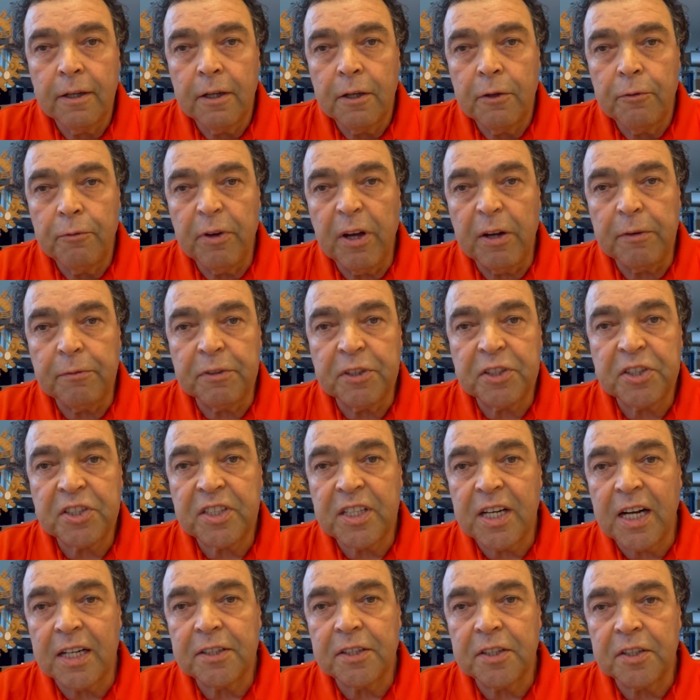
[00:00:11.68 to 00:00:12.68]
When we
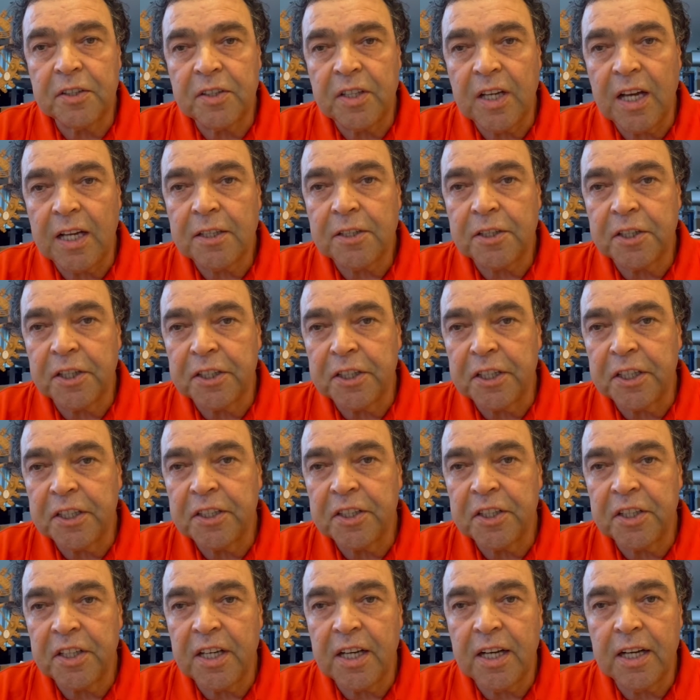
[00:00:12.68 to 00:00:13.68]
started DATRI in
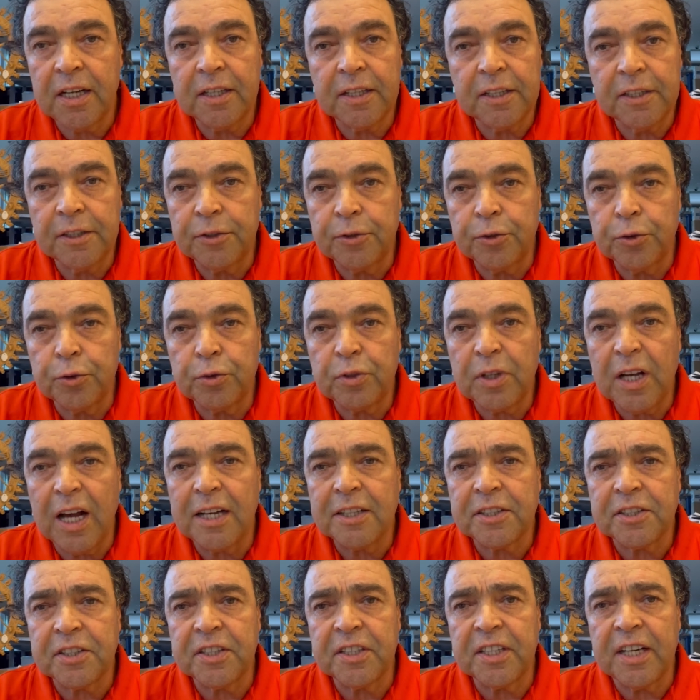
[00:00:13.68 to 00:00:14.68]
India in
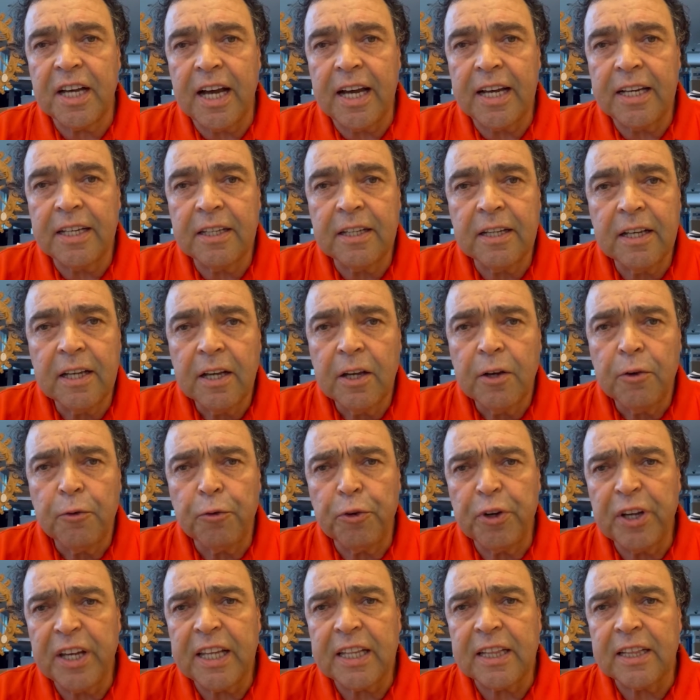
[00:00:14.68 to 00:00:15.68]
2009,
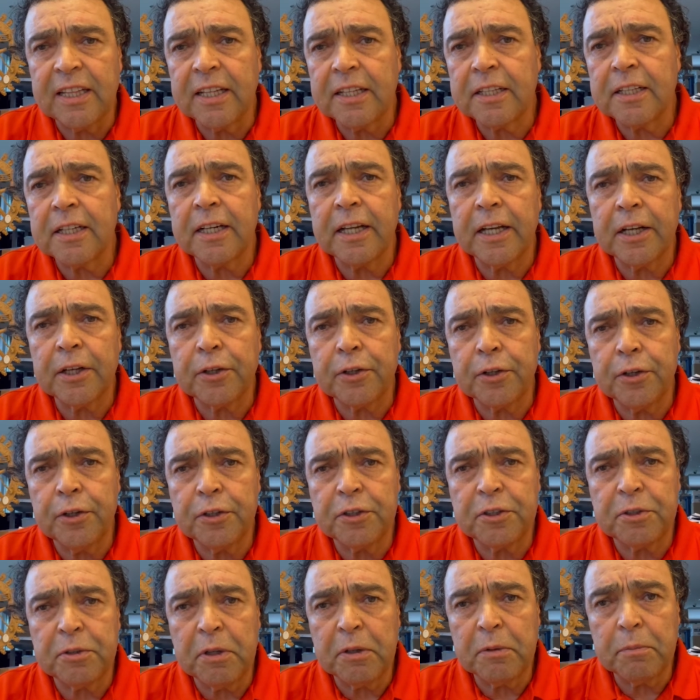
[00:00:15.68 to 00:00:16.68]
we had little
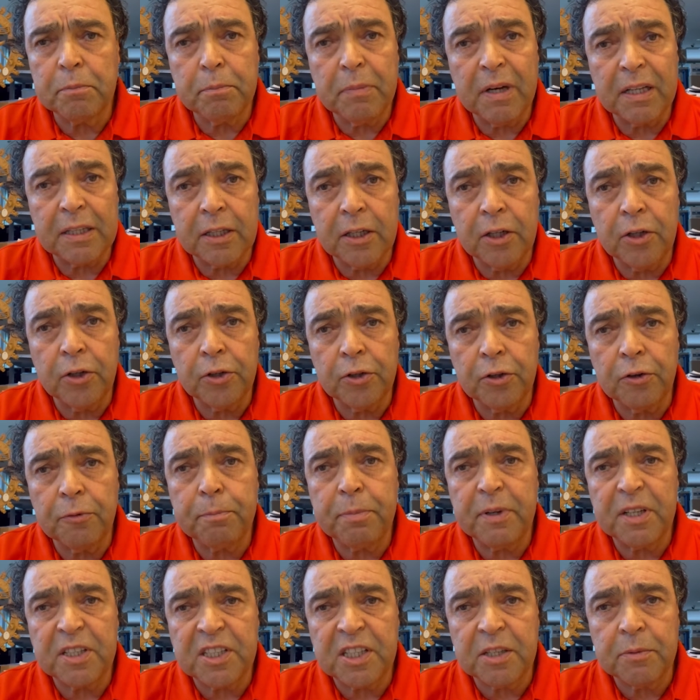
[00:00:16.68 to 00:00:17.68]
encouragement but a lot
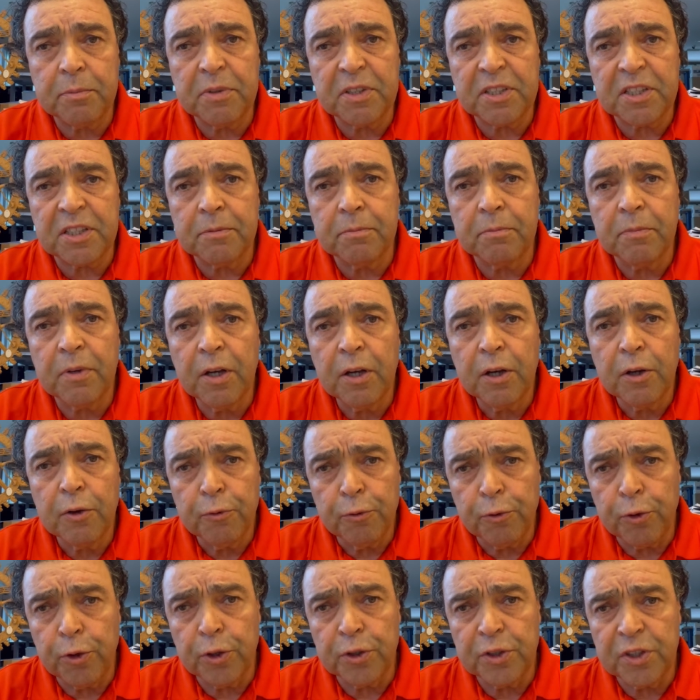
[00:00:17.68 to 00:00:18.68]
of pessimism
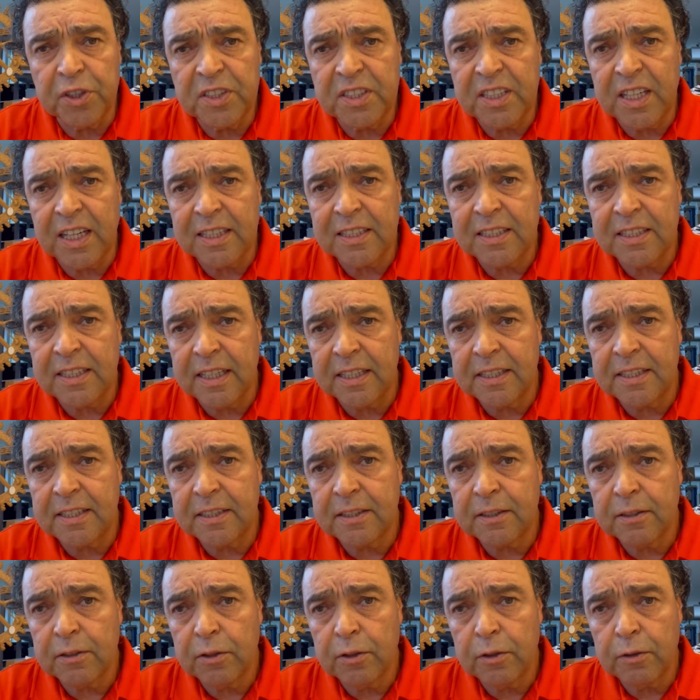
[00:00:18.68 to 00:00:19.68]
for the
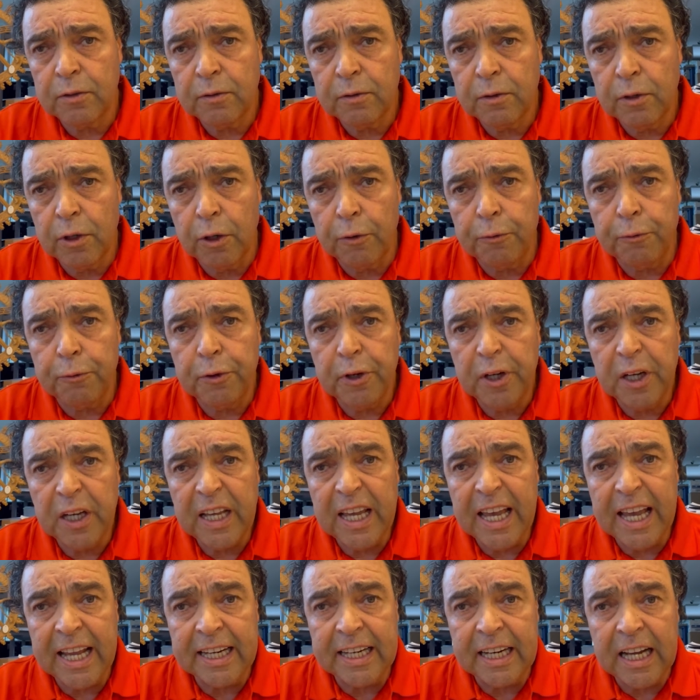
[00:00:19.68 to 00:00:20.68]
success of
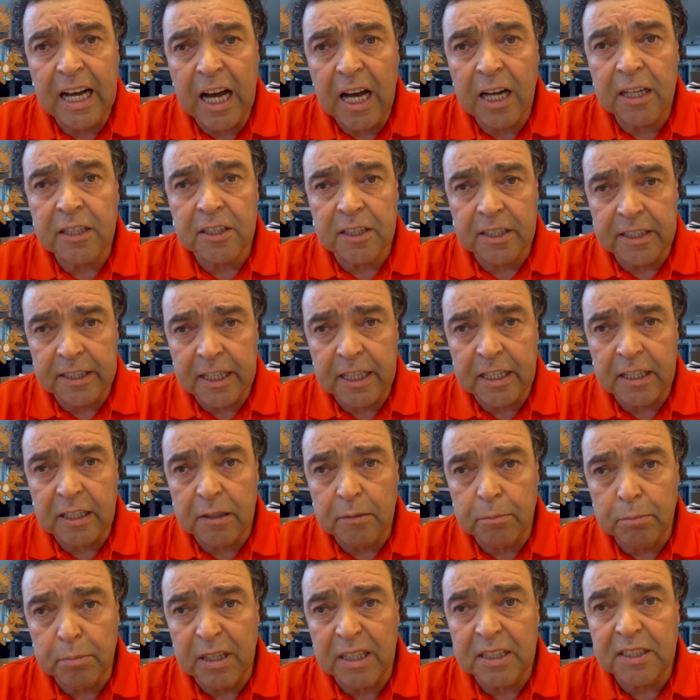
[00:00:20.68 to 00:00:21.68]
an
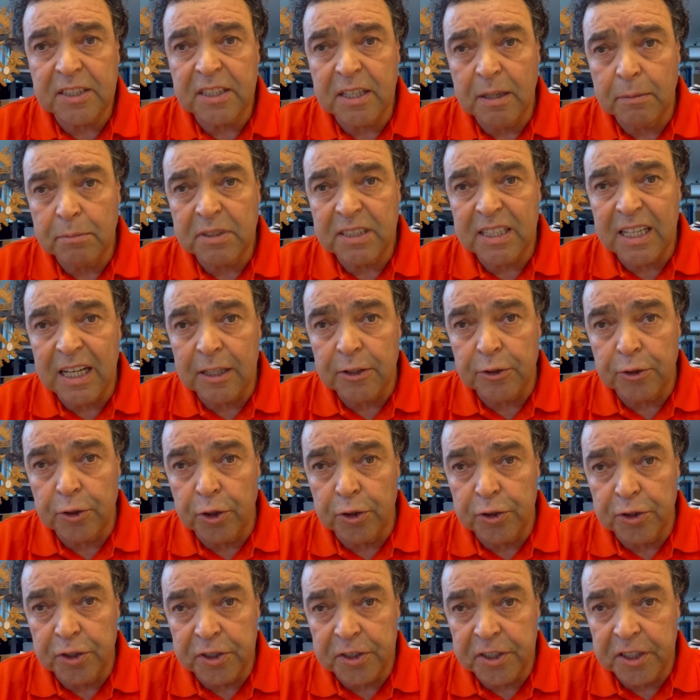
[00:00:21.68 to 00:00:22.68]
unrelated blood stem cell
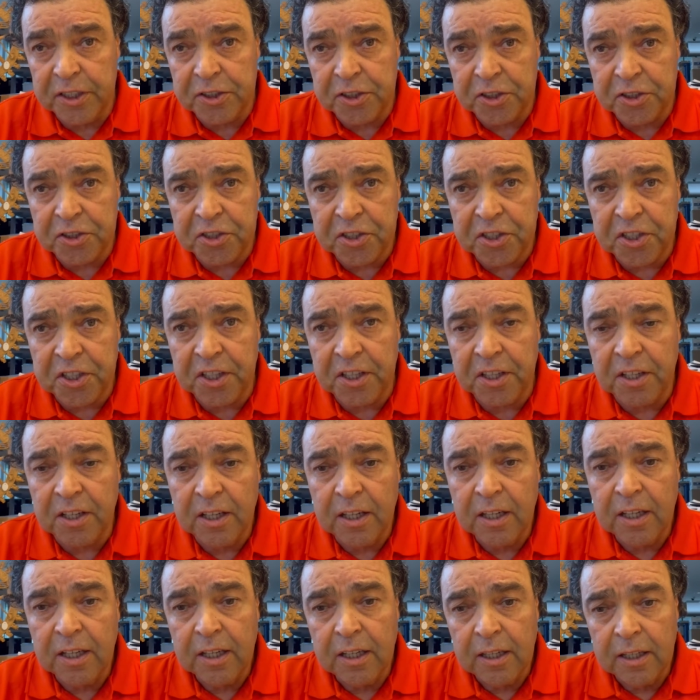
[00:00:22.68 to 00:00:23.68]
donor registry
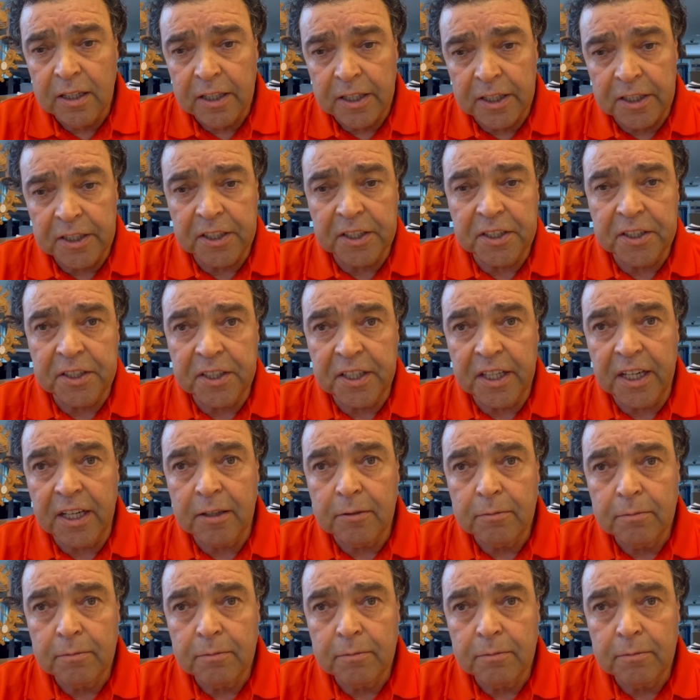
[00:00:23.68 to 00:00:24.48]
in India.